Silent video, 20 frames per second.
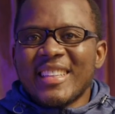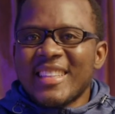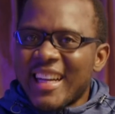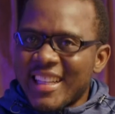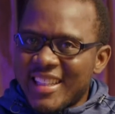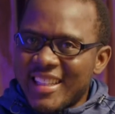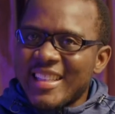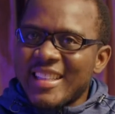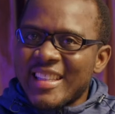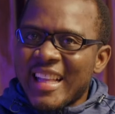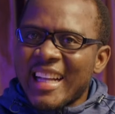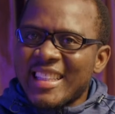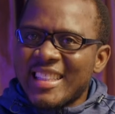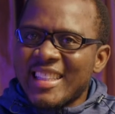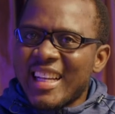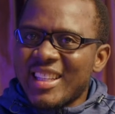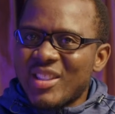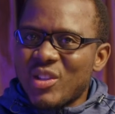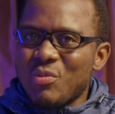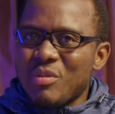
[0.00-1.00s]
I
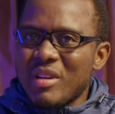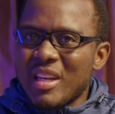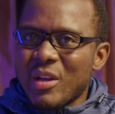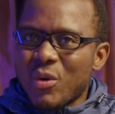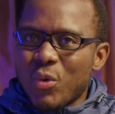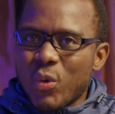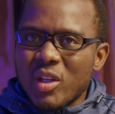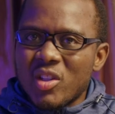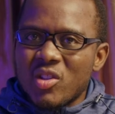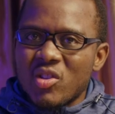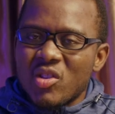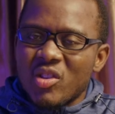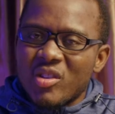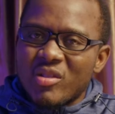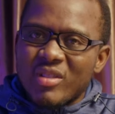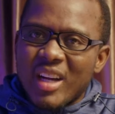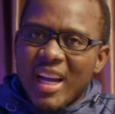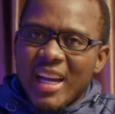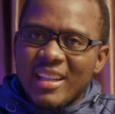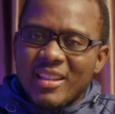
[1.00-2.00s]
think that should be the question,
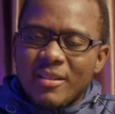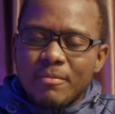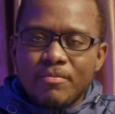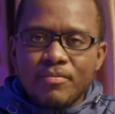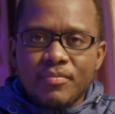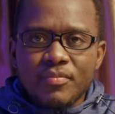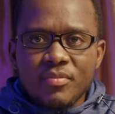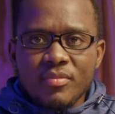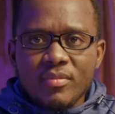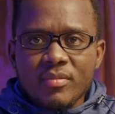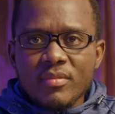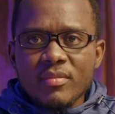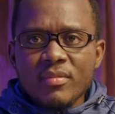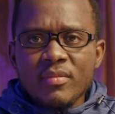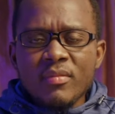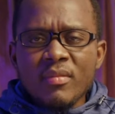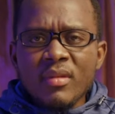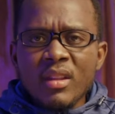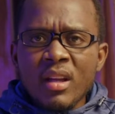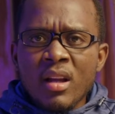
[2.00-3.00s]
right?
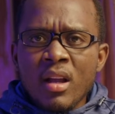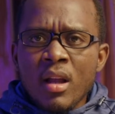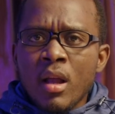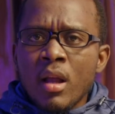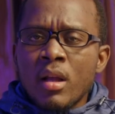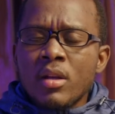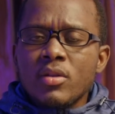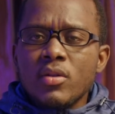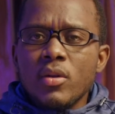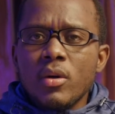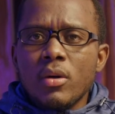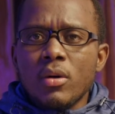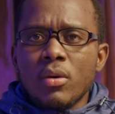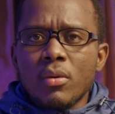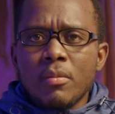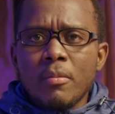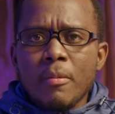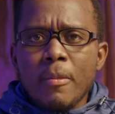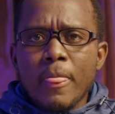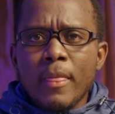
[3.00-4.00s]

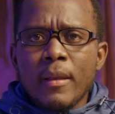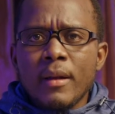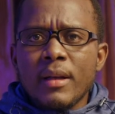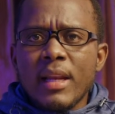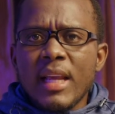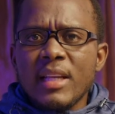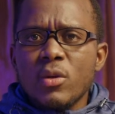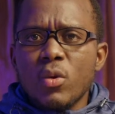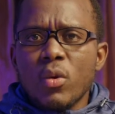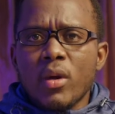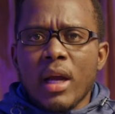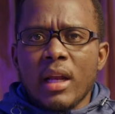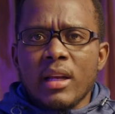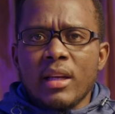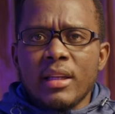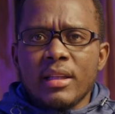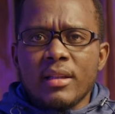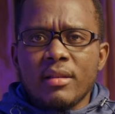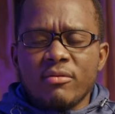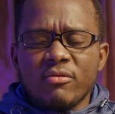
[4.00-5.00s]
So let's look at
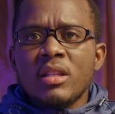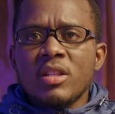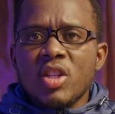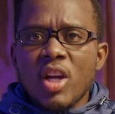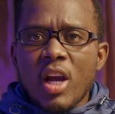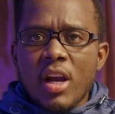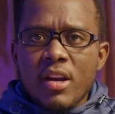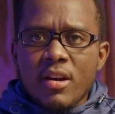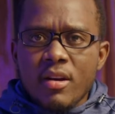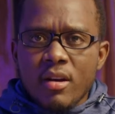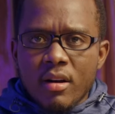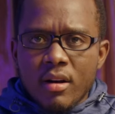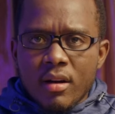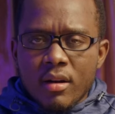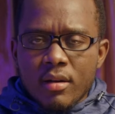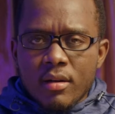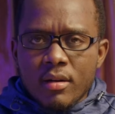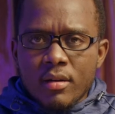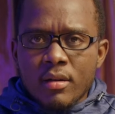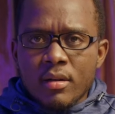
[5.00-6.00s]
it.
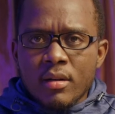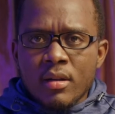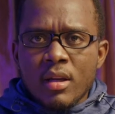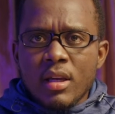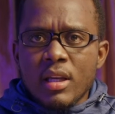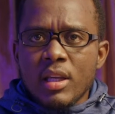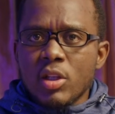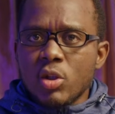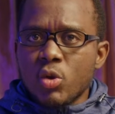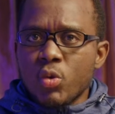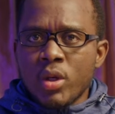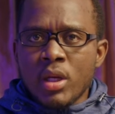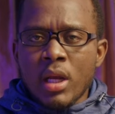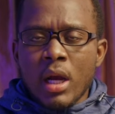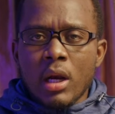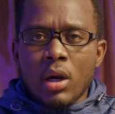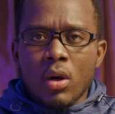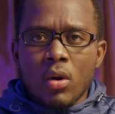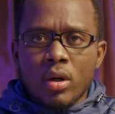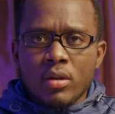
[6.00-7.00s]
China is doing
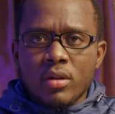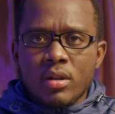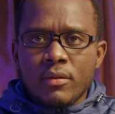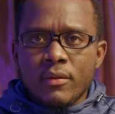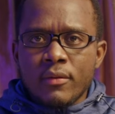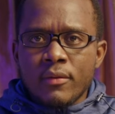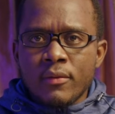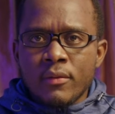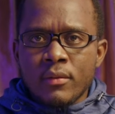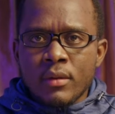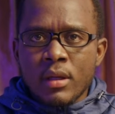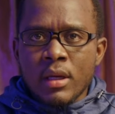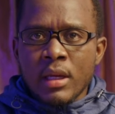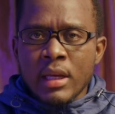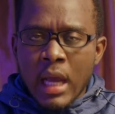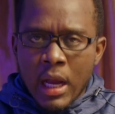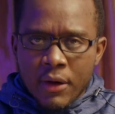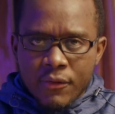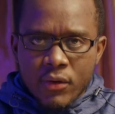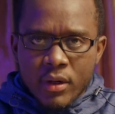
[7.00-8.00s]
a lot
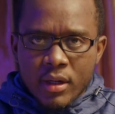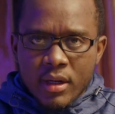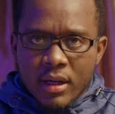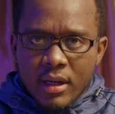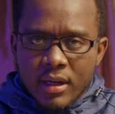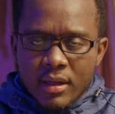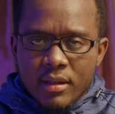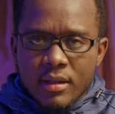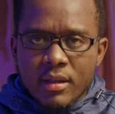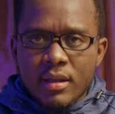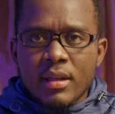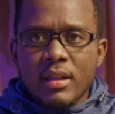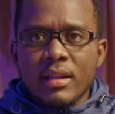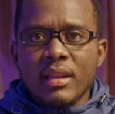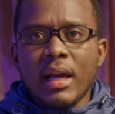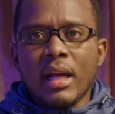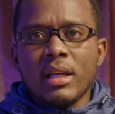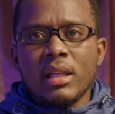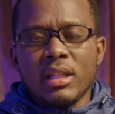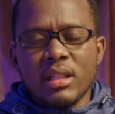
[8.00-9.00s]
in Africa.
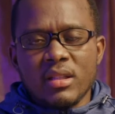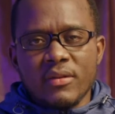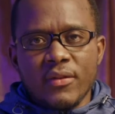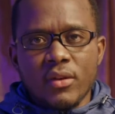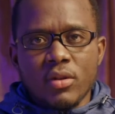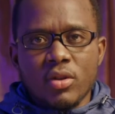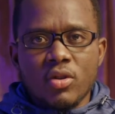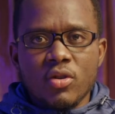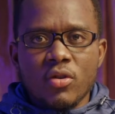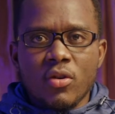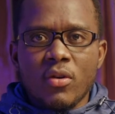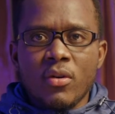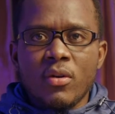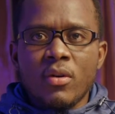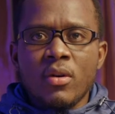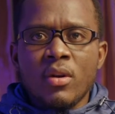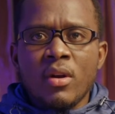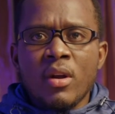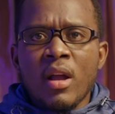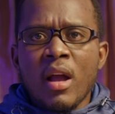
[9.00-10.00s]
That is for sure.
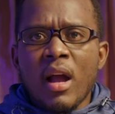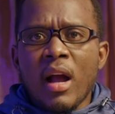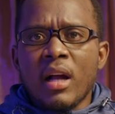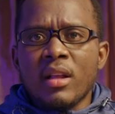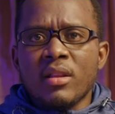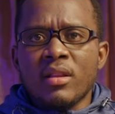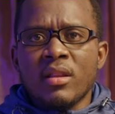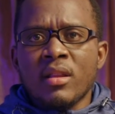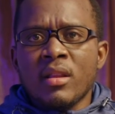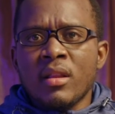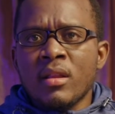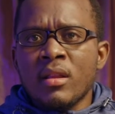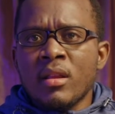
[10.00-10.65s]
And